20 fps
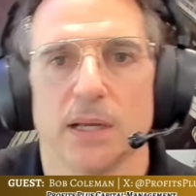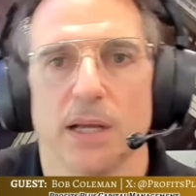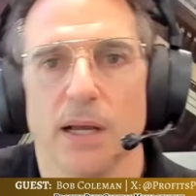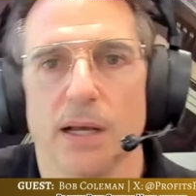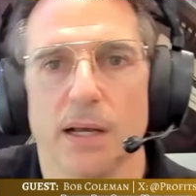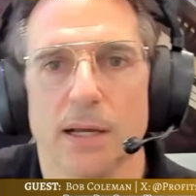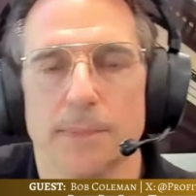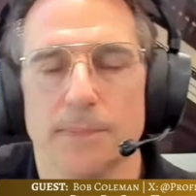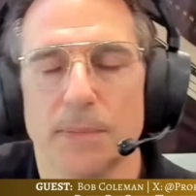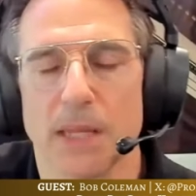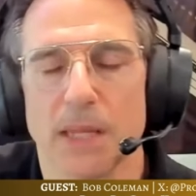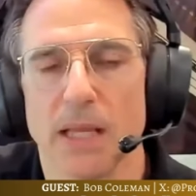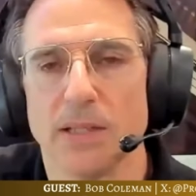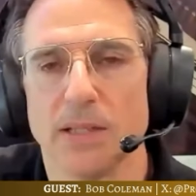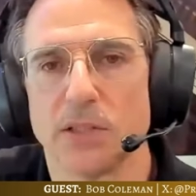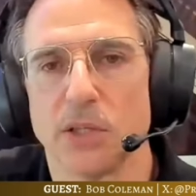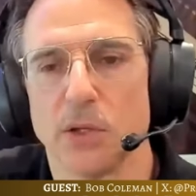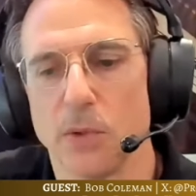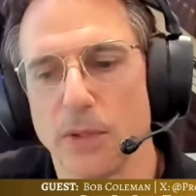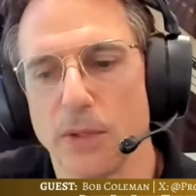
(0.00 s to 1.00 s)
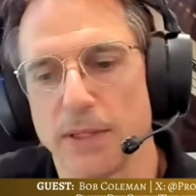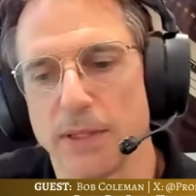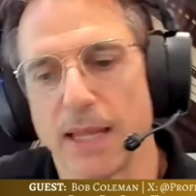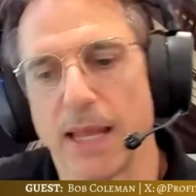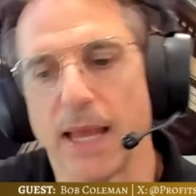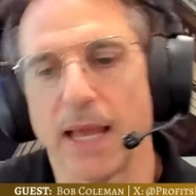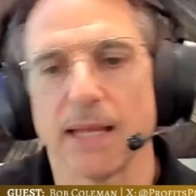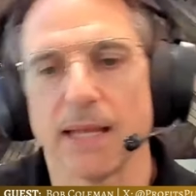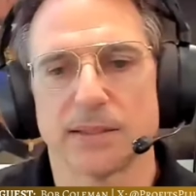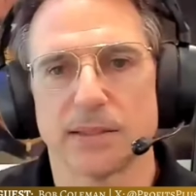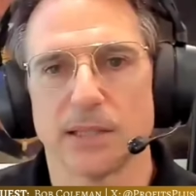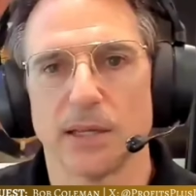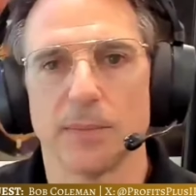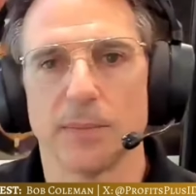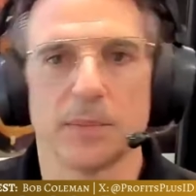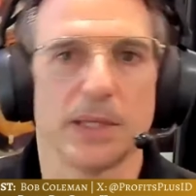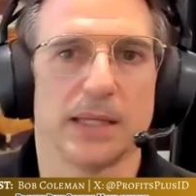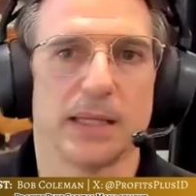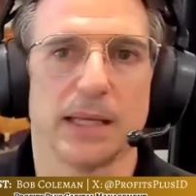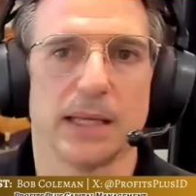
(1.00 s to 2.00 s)
And so that's
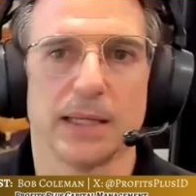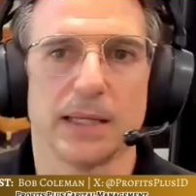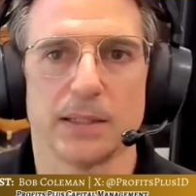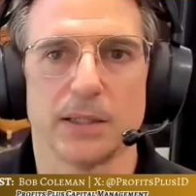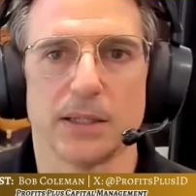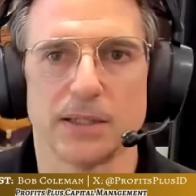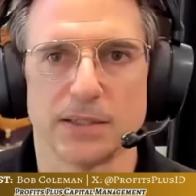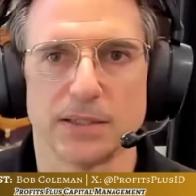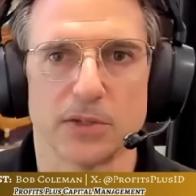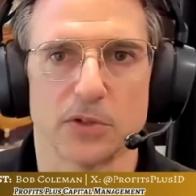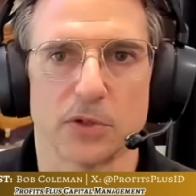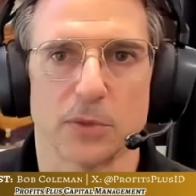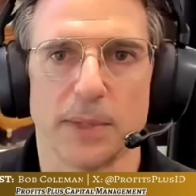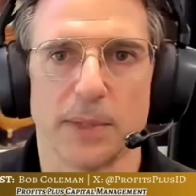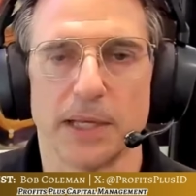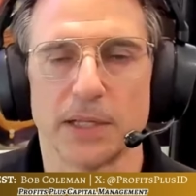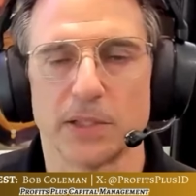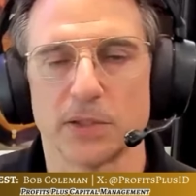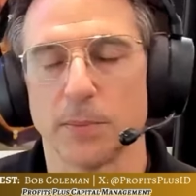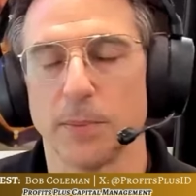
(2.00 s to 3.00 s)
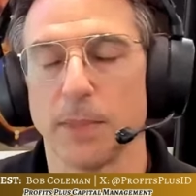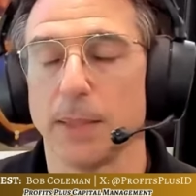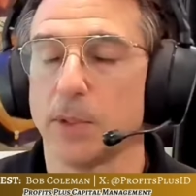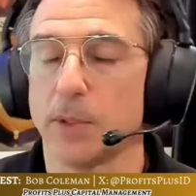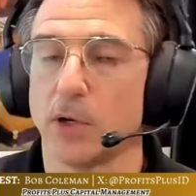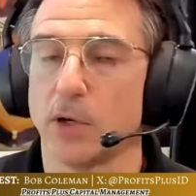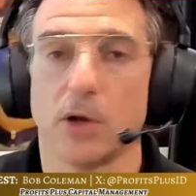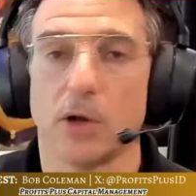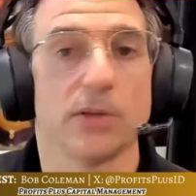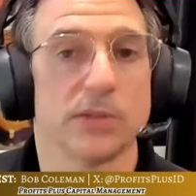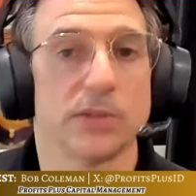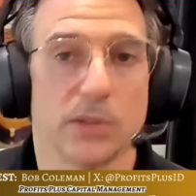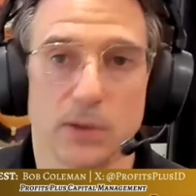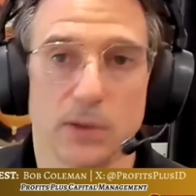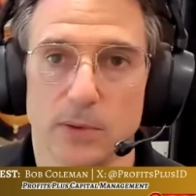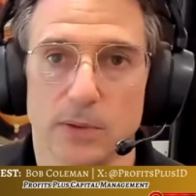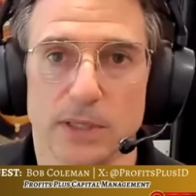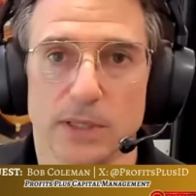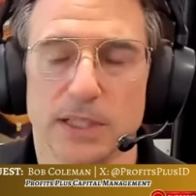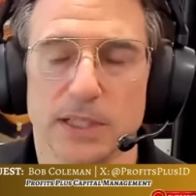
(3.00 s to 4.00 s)
something that these central banks are maybe
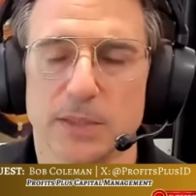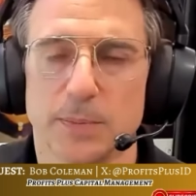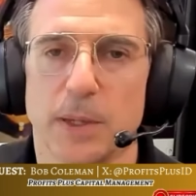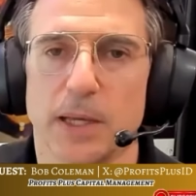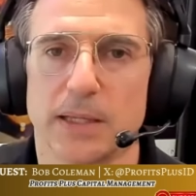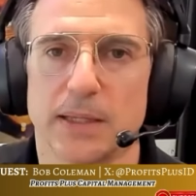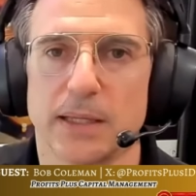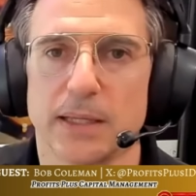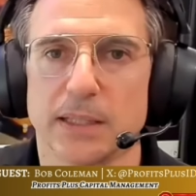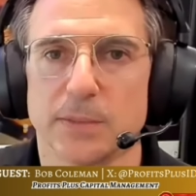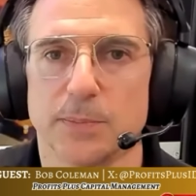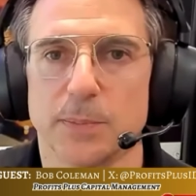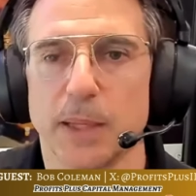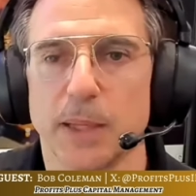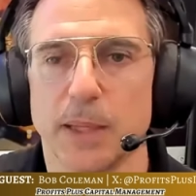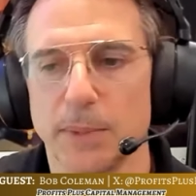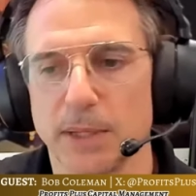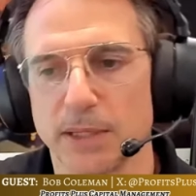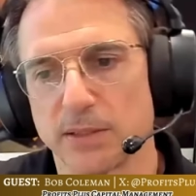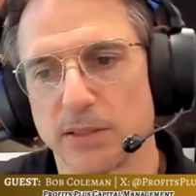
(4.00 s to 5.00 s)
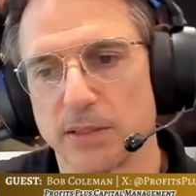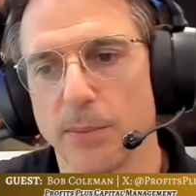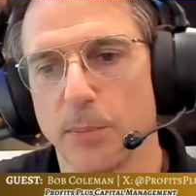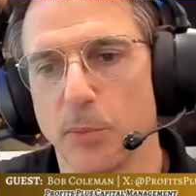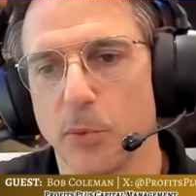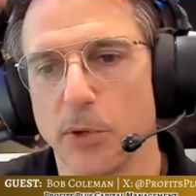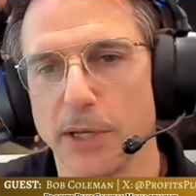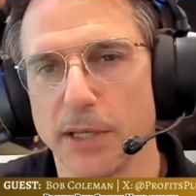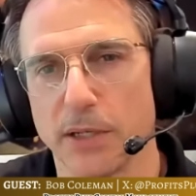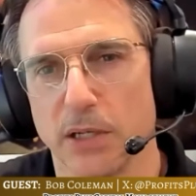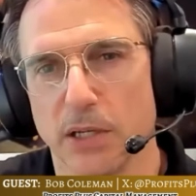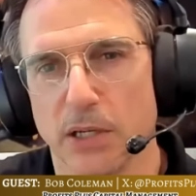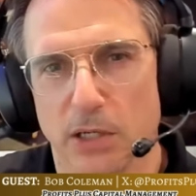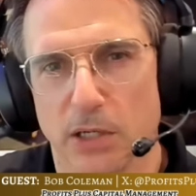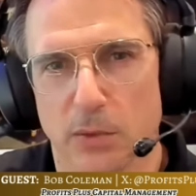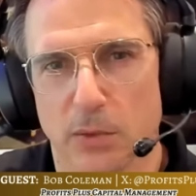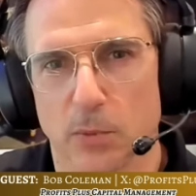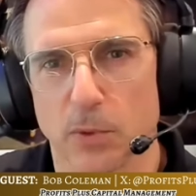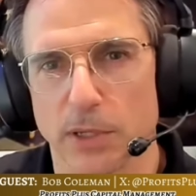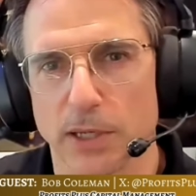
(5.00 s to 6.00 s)
also expecting, is maybe at some point
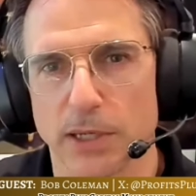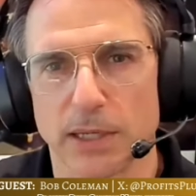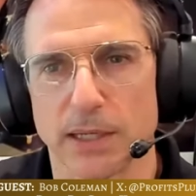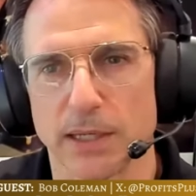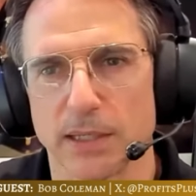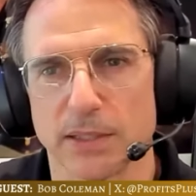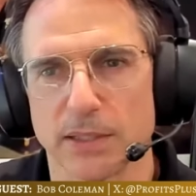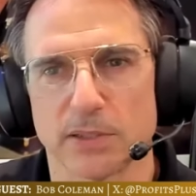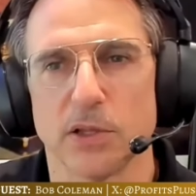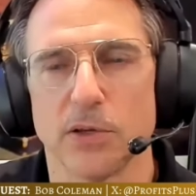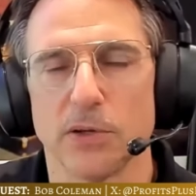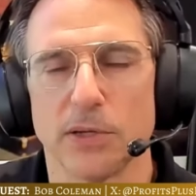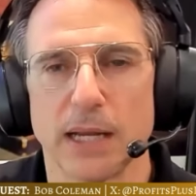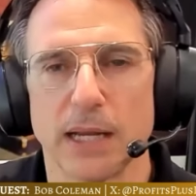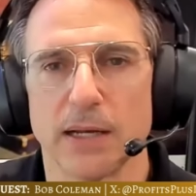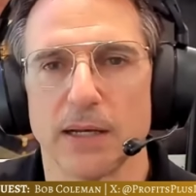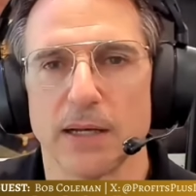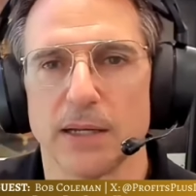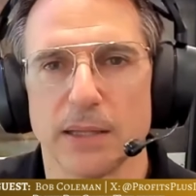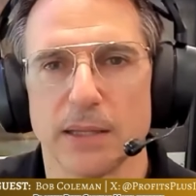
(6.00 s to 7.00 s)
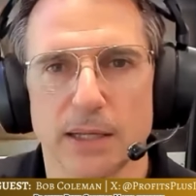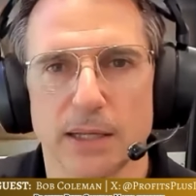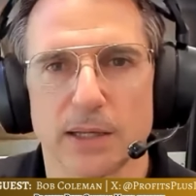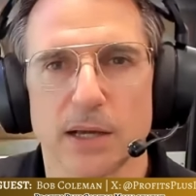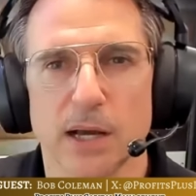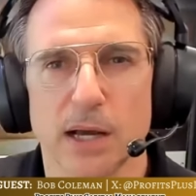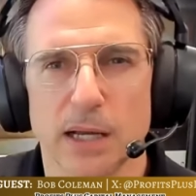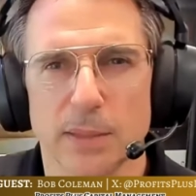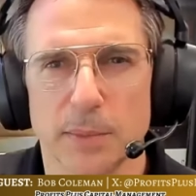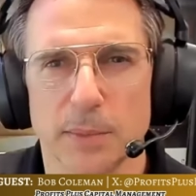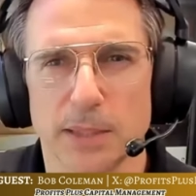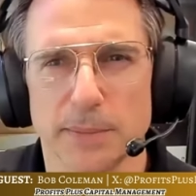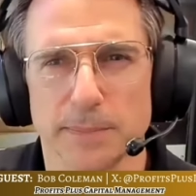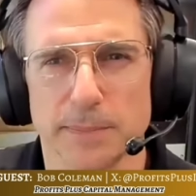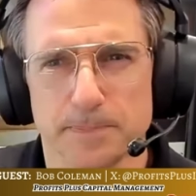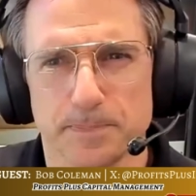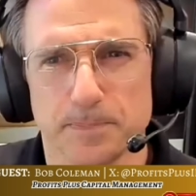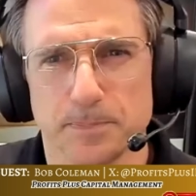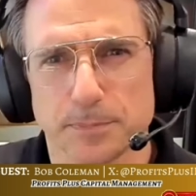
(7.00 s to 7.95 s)
we're going to get a slowdown in the economy